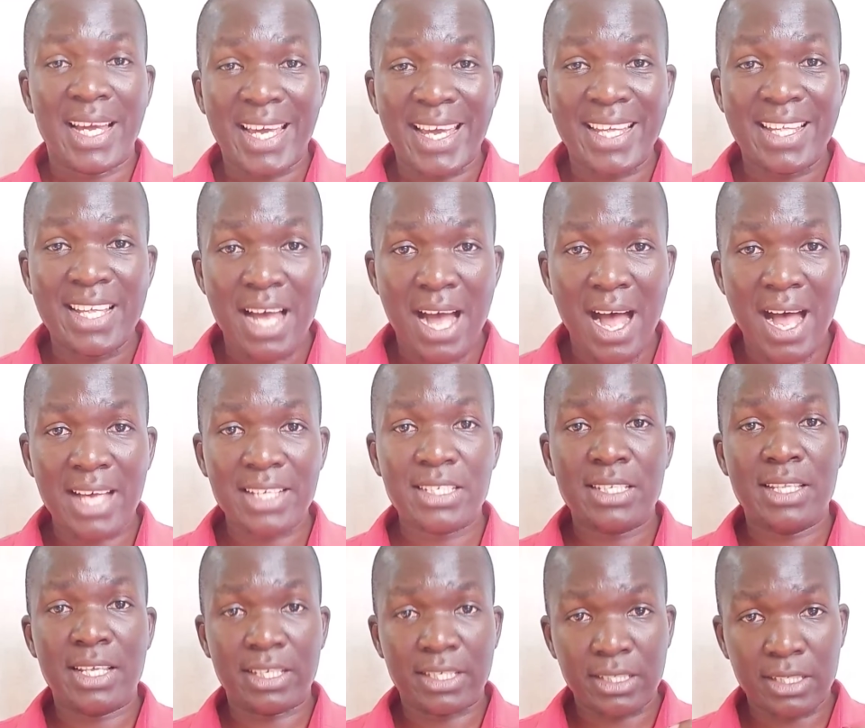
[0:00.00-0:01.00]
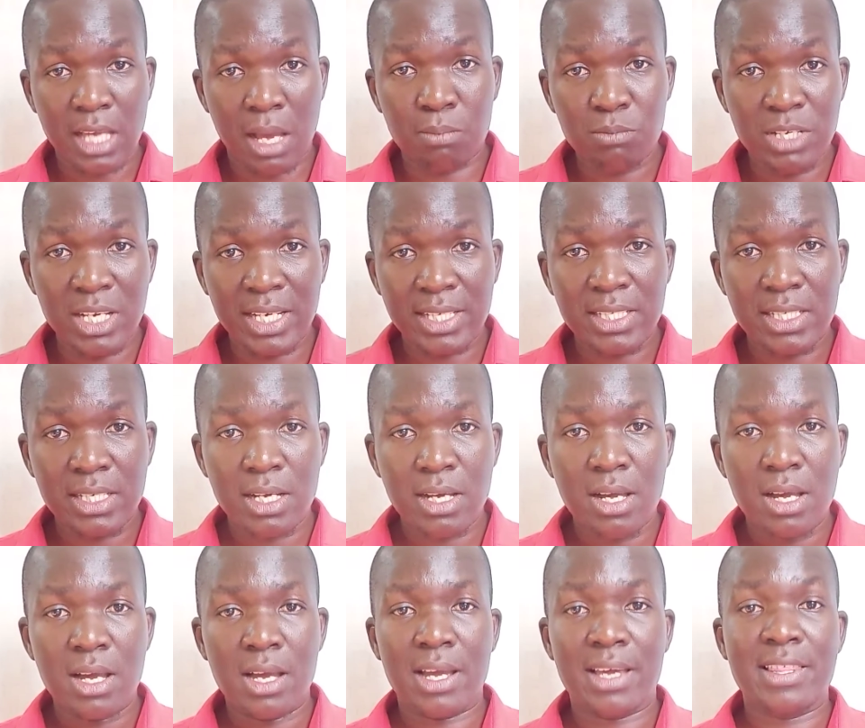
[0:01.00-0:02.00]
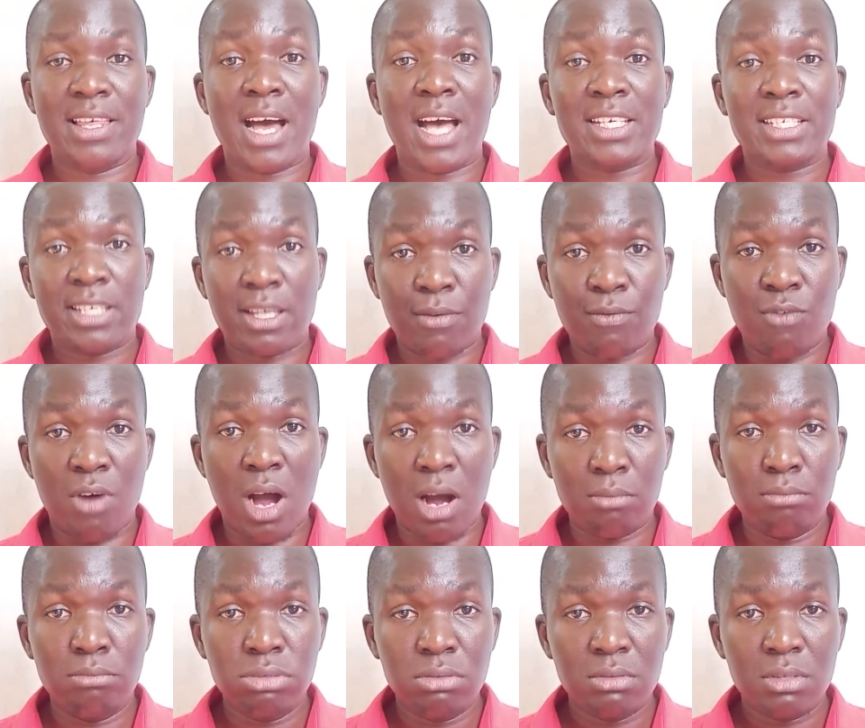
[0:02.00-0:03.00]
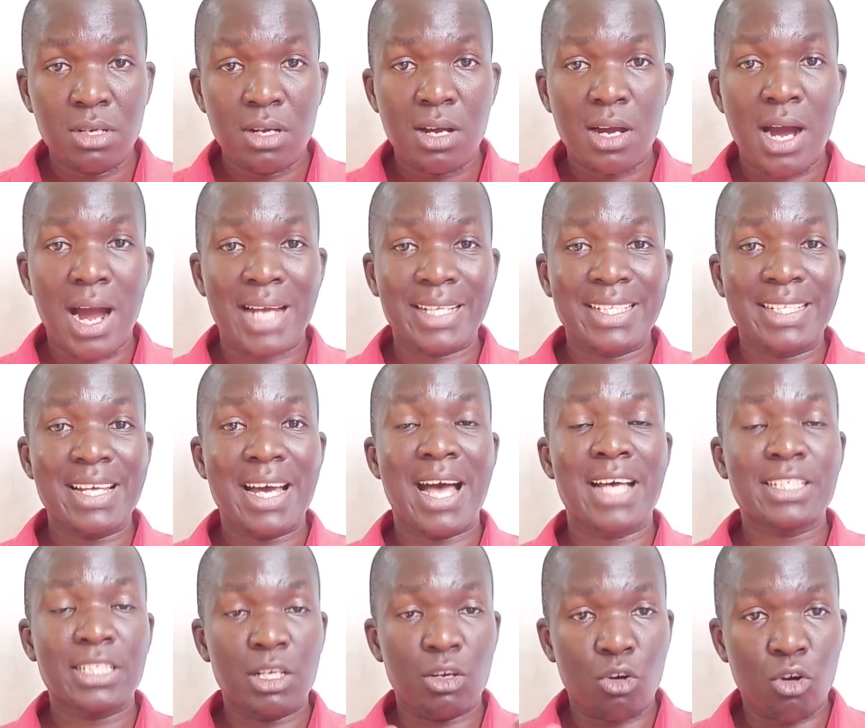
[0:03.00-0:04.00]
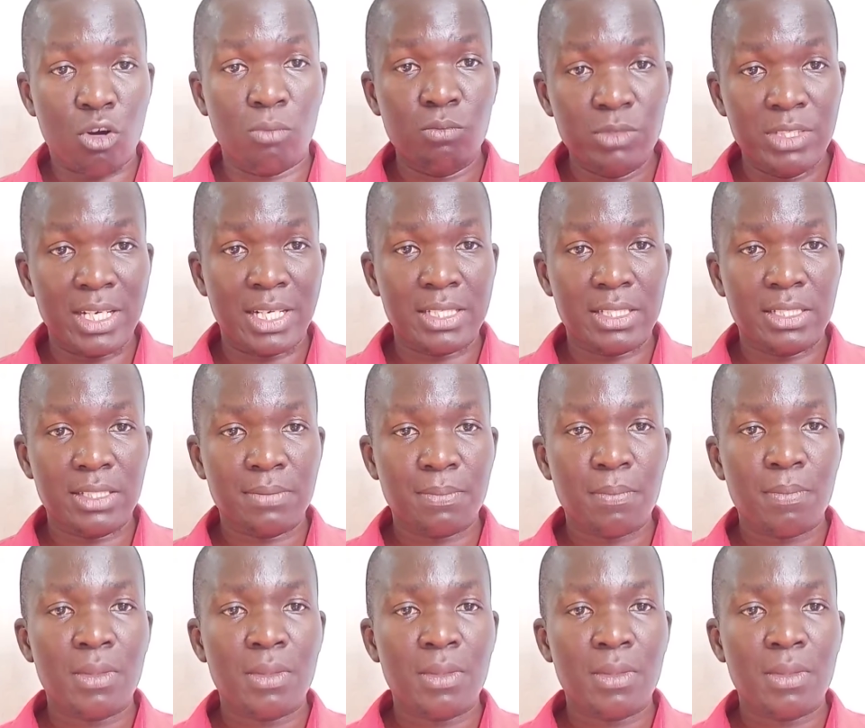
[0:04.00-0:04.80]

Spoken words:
It has the subject, it has the verb, and it has the object.